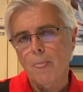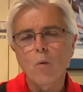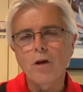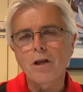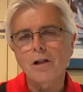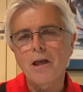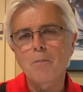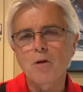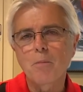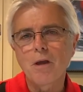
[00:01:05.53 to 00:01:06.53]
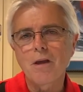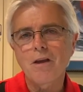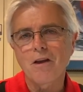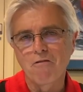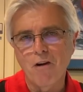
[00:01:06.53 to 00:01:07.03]
When he claimed to be
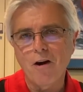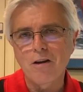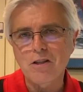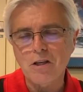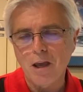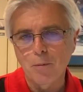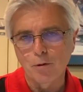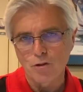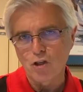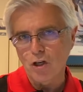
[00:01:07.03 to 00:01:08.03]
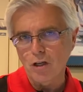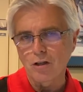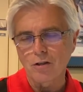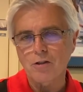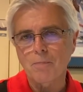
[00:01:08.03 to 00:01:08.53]
a very stable
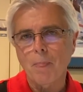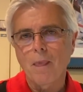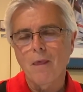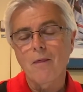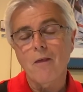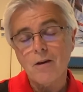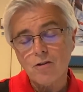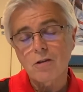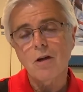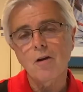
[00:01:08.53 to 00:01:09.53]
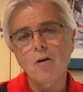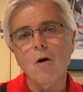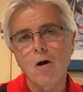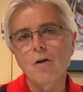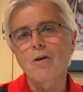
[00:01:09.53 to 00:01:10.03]
genius, that should tell you
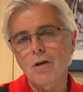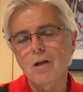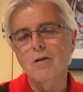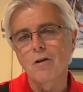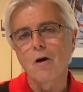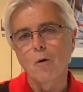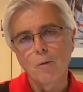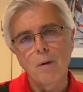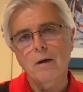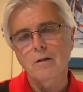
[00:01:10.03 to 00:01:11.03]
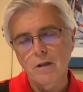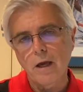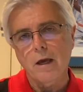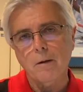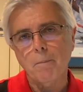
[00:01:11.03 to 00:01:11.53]
all you need to know about
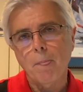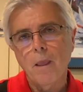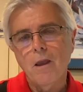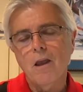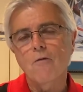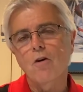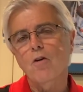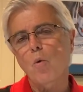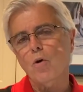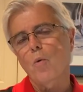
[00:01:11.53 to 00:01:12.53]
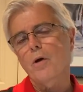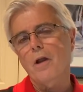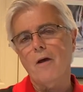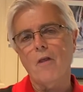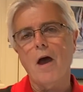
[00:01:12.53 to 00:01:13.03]
that. If you're going
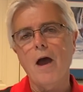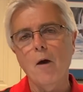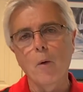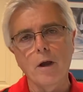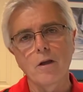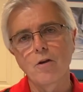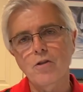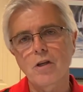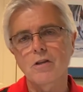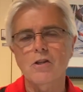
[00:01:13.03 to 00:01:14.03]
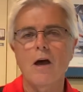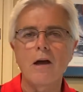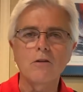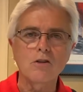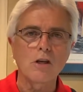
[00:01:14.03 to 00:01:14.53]
down the highway and you see a
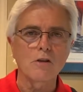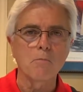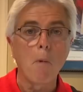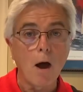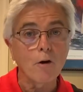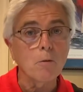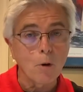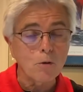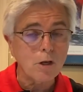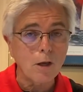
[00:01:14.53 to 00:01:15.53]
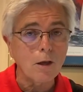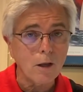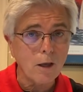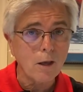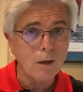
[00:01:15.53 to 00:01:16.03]
sign that says Modern Motel
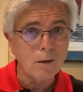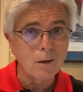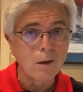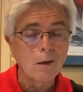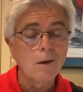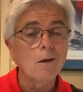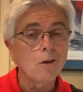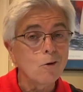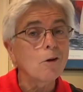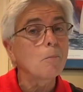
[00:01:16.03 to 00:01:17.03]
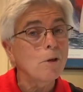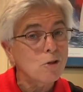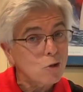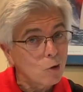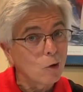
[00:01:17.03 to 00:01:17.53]
ahead, you can be
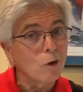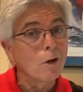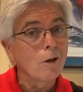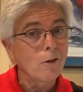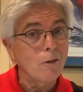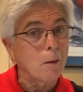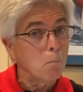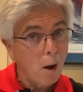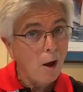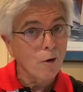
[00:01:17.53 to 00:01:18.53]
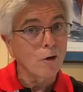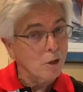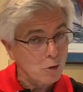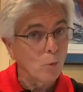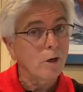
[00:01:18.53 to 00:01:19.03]
sure that modern
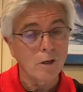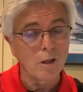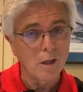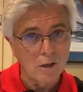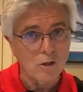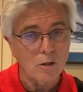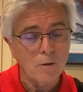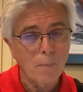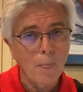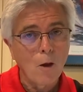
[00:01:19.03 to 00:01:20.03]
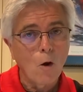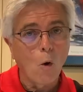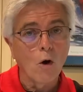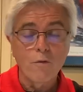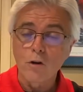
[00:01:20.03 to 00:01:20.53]
is what it isn't.
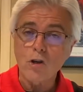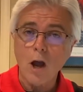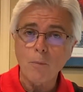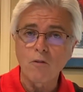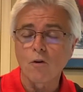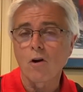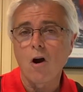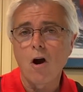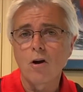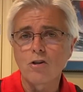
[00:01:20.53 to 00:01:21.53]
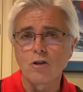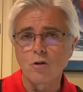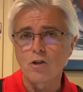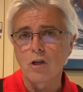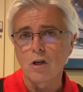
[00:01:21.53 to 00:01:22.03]
Or if you're shopping for cars and you
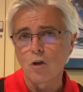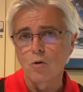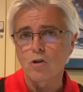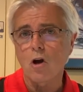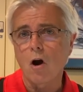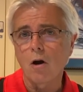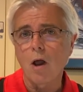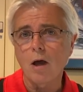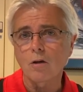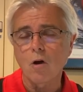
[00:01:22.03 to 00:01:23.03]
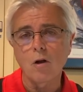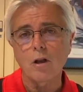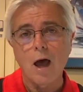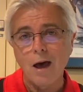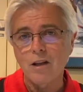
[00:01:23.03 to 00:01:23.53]
see a used car lot
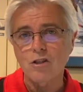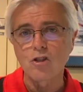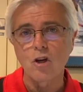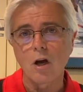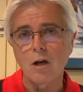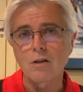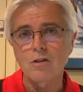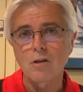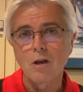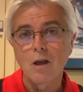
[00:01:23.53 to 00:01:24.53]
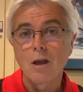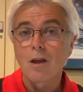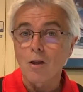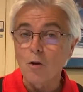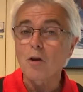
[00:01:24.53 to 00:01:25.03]
called Honest John's,
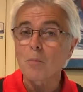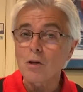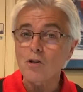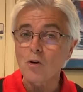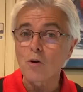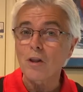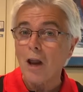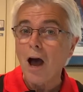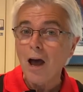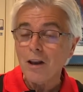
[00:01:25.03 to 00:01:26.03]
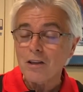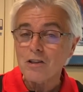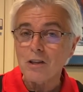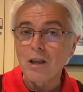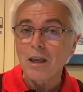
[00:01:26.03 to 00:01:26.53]
you can be sure that
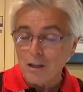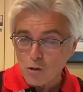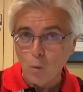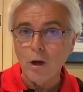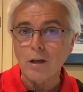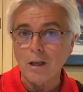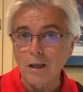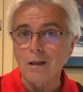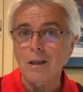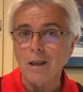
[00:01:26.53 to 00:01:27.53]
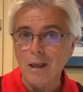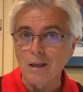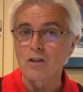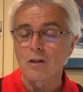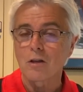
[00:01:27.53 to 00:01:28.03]
honest is what it
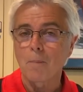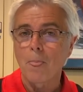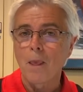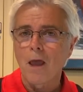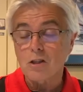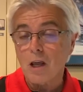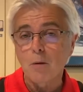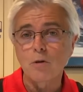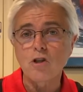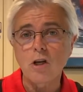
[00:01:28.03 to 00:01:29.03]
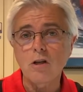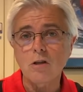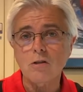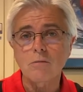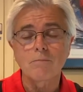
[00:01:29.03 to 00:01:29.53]
isn't. Stable
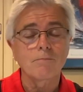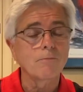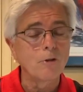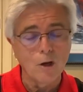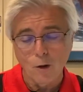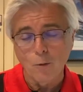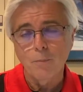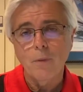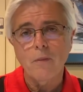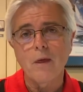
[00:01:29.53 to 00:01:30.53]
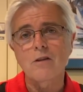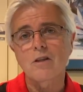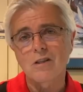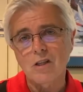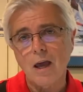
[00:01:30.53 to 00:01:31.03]
genius? No, that's
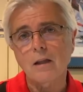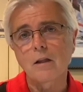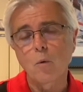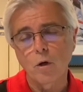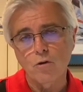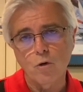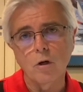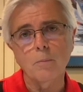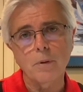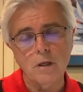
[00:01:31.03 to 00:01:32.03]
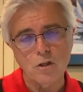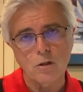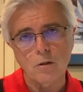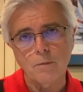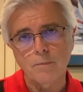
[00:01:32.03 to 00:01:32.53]
exactly what Trump
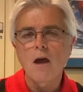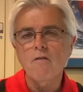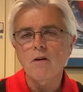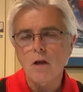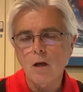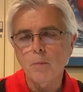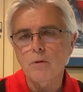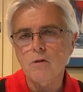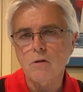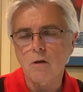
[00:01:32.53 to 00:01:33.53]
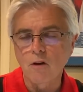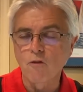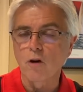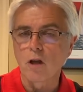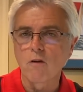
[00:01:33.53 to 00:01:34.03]
isn't. Heaven help us and
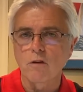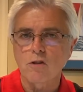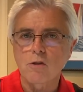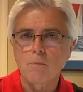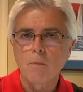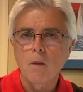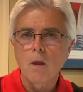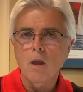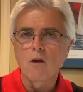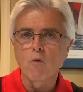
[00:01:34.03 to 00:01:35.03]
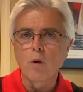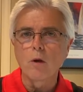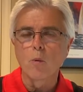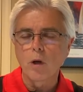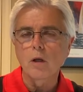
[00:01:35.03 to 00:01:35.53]
forgive us if we
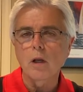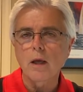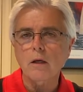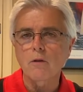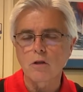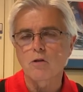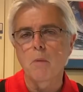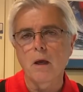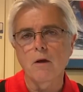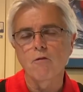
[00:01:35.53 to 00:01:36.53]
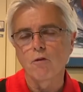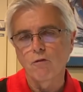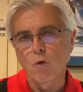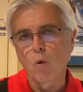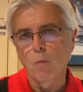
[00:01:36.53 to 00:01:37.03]
re-elect this man for
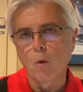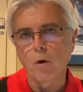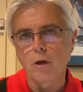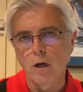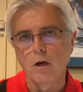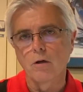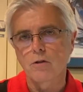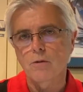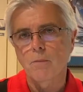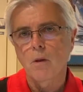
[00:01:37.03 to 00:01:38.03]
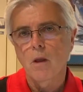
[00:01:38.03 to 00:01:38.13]
4 more years.